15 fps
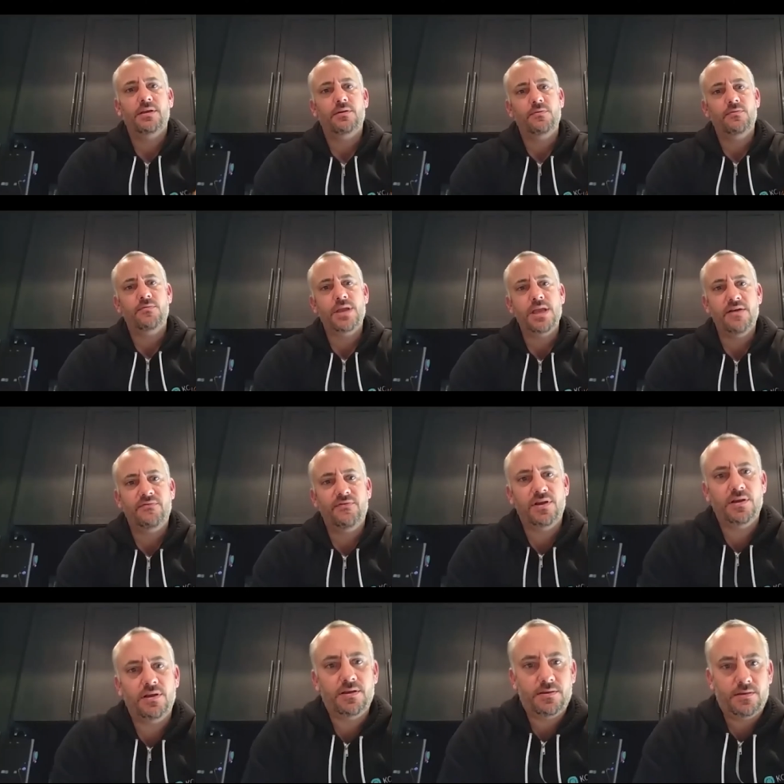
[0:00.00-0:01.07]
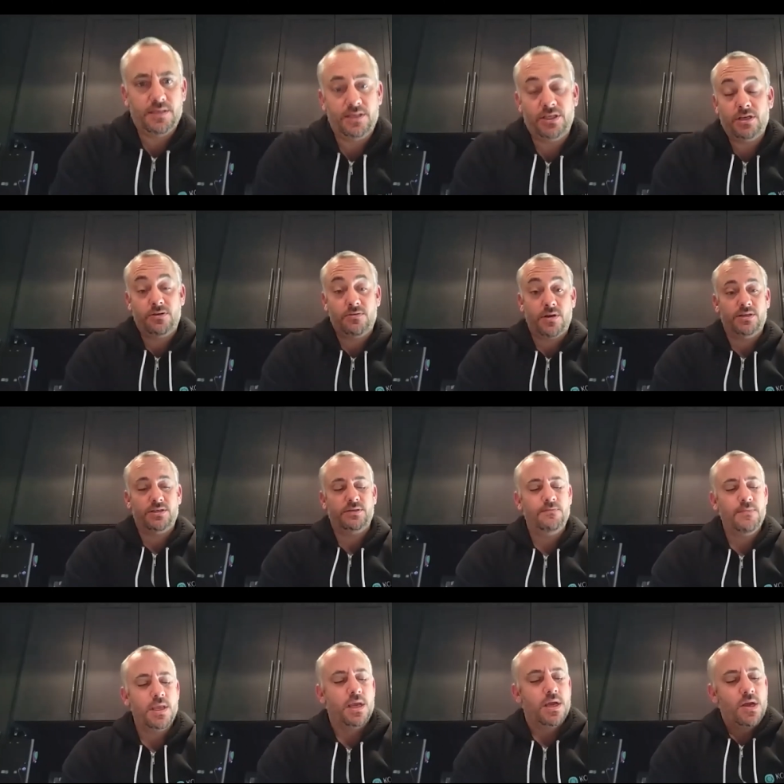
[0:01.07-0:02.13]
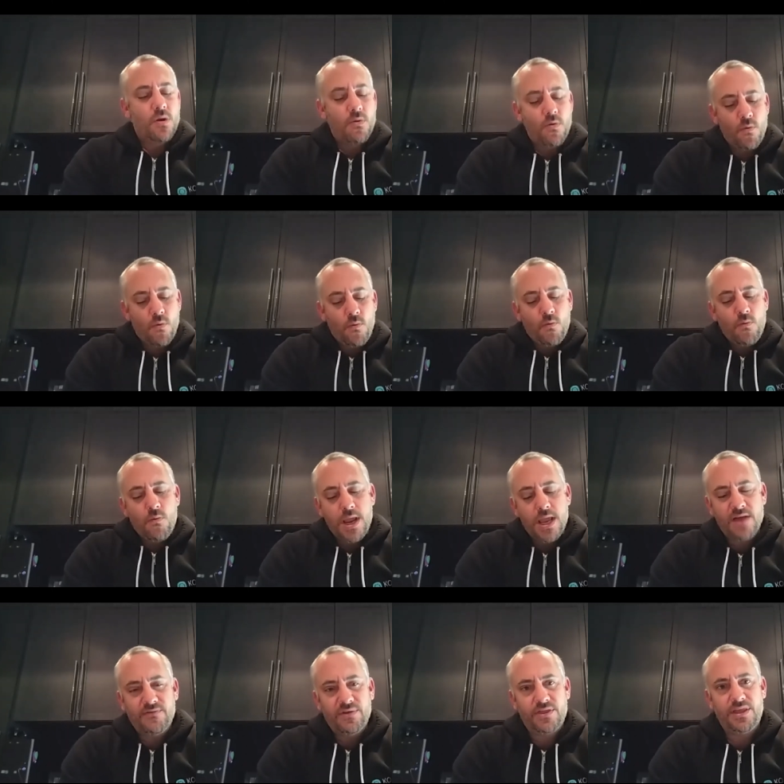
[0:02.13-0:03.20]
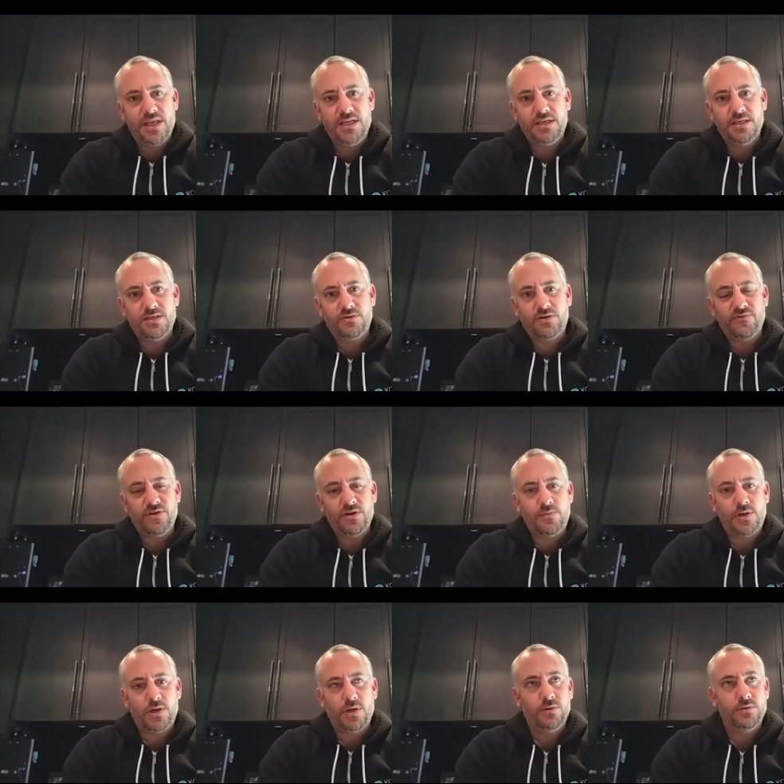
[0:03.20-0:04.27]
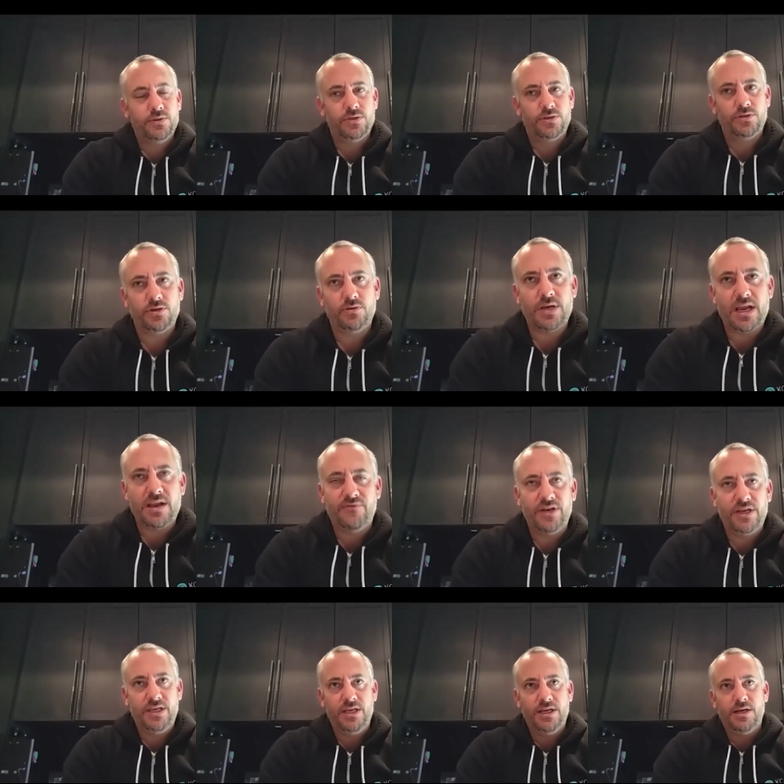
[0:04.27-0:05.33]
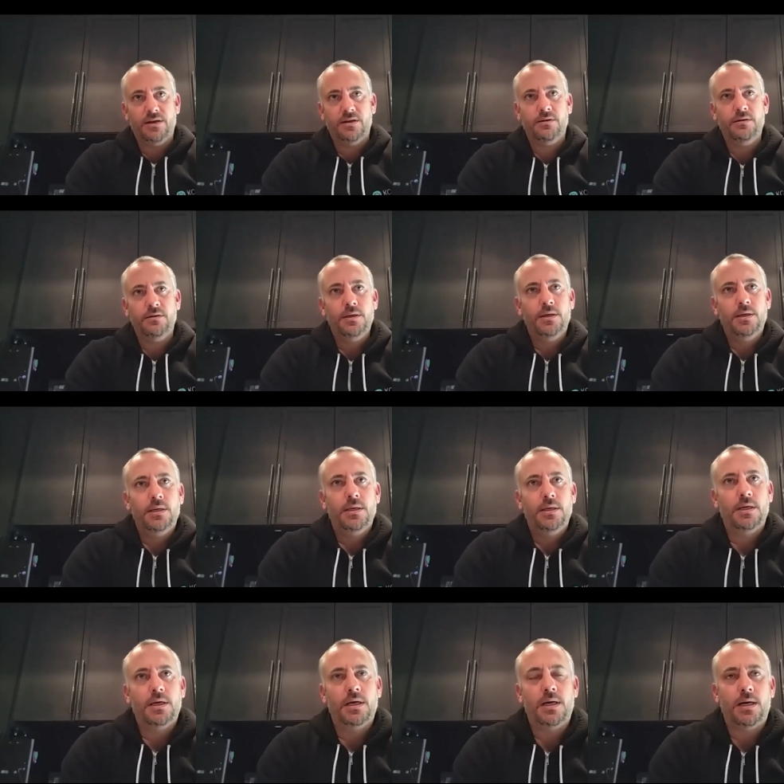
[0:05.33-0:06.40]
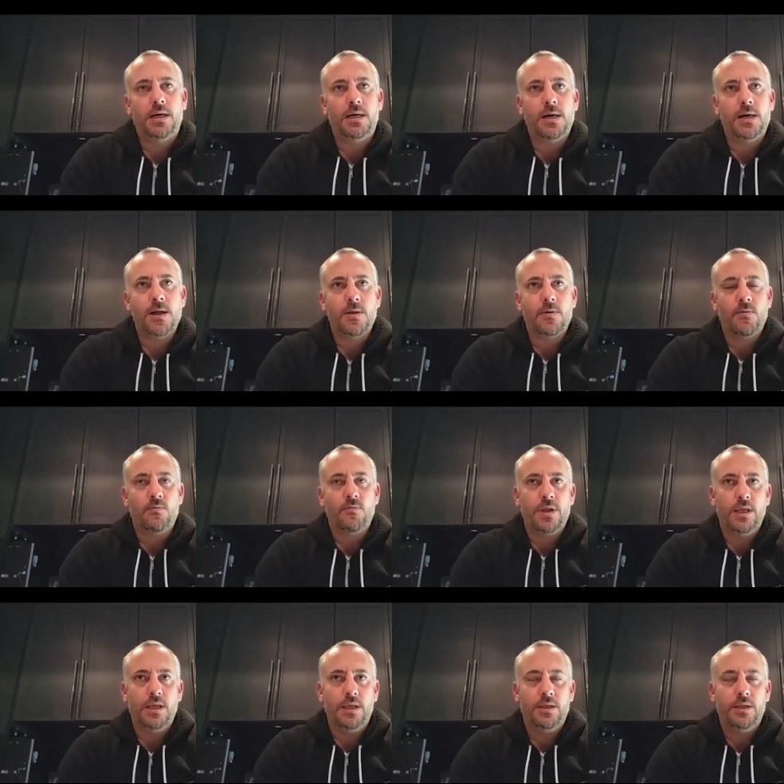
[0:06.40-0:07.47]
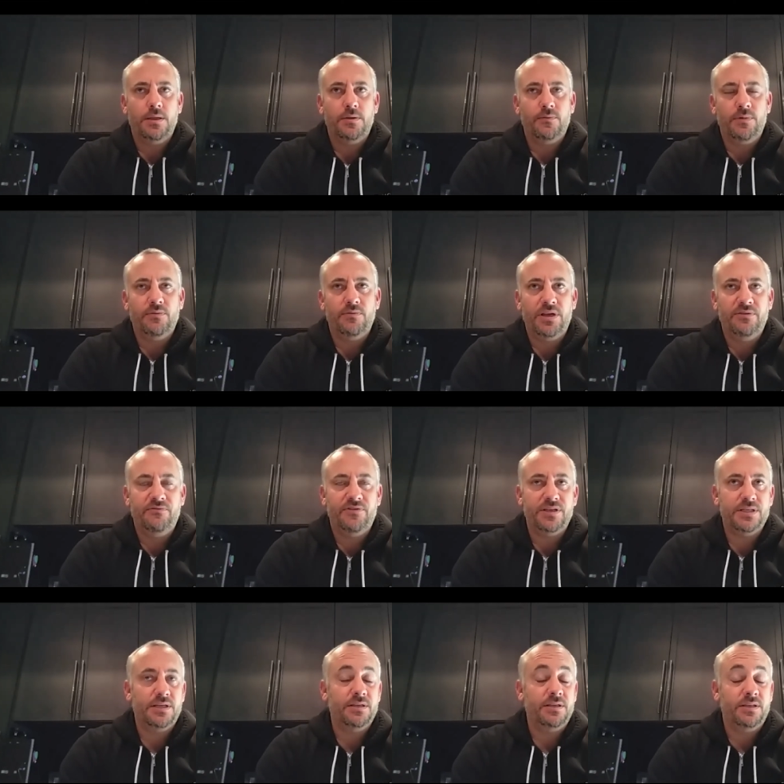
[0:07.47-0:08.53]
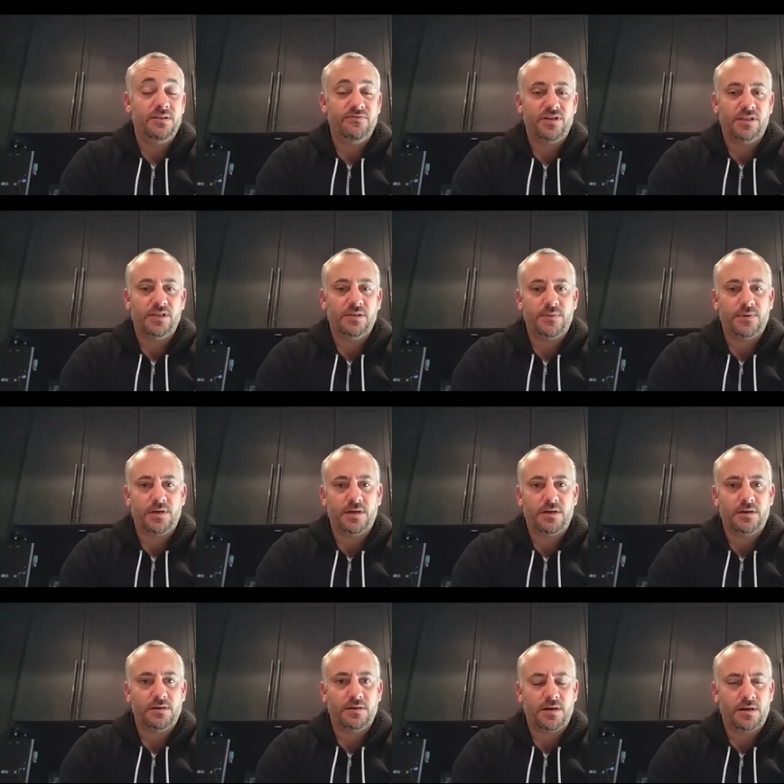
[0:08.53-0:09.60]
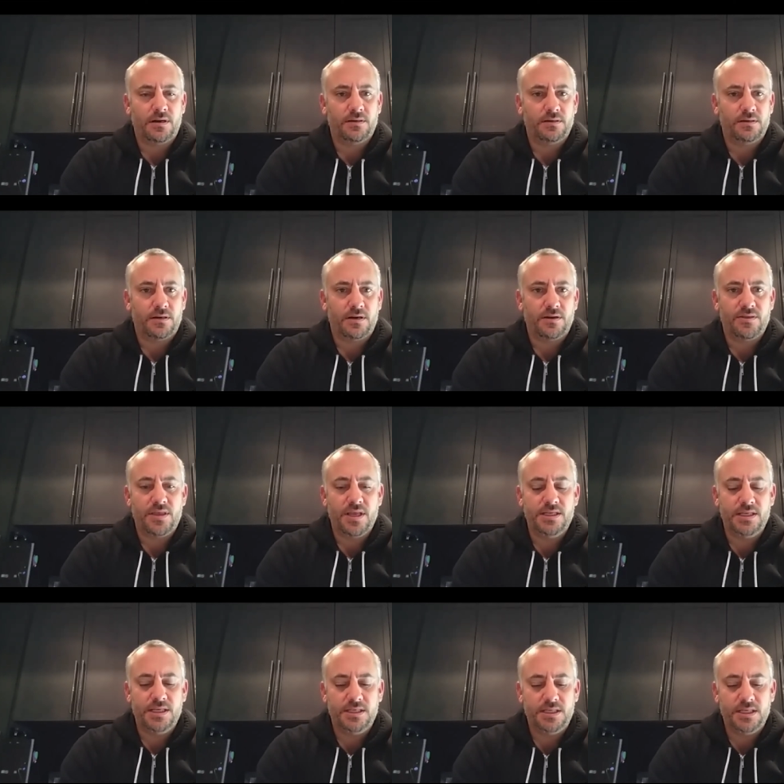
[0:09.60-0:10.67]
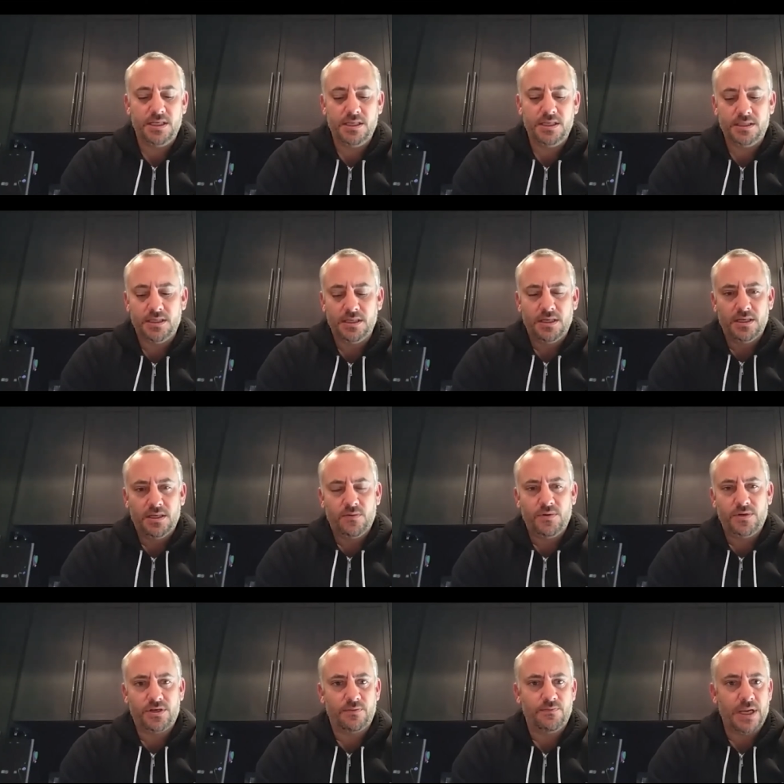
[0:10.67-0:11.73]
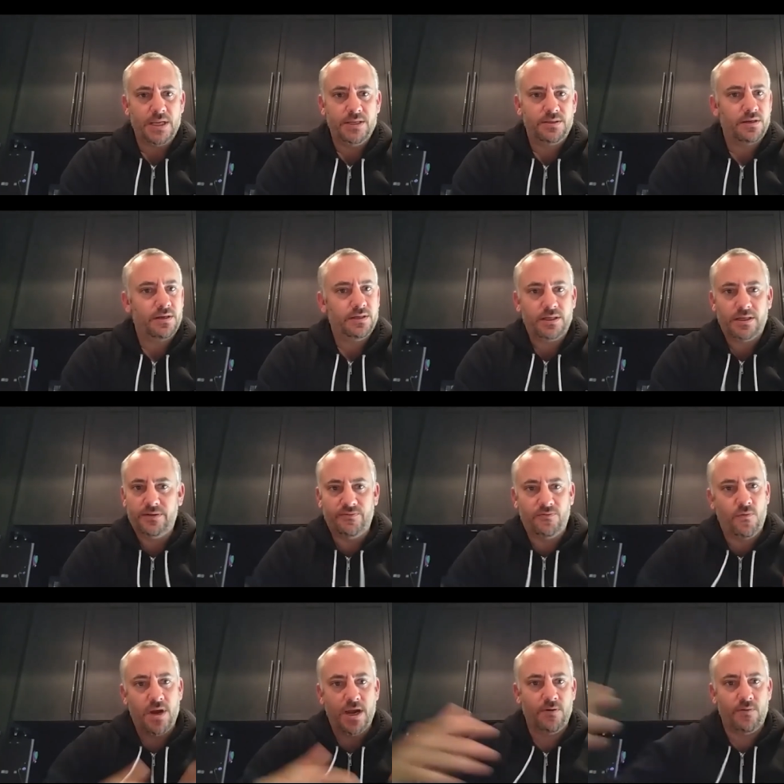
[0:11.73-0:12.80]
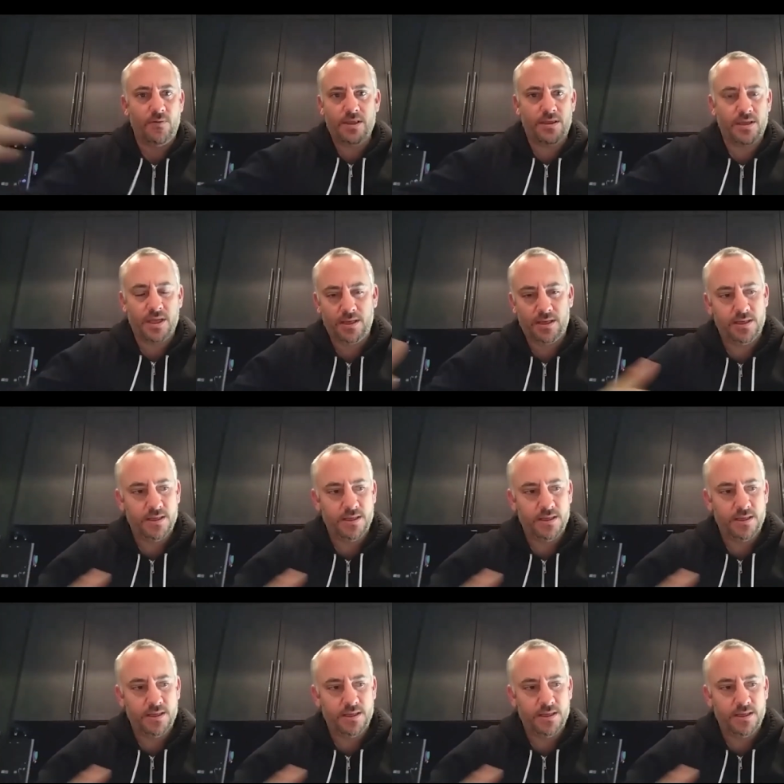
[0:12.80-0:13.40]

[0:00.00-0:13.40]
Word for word: we have a it's a good question we have a thesis driven approach so every year uh, we we revisit and develop our our, our theses which are based on kind of where we think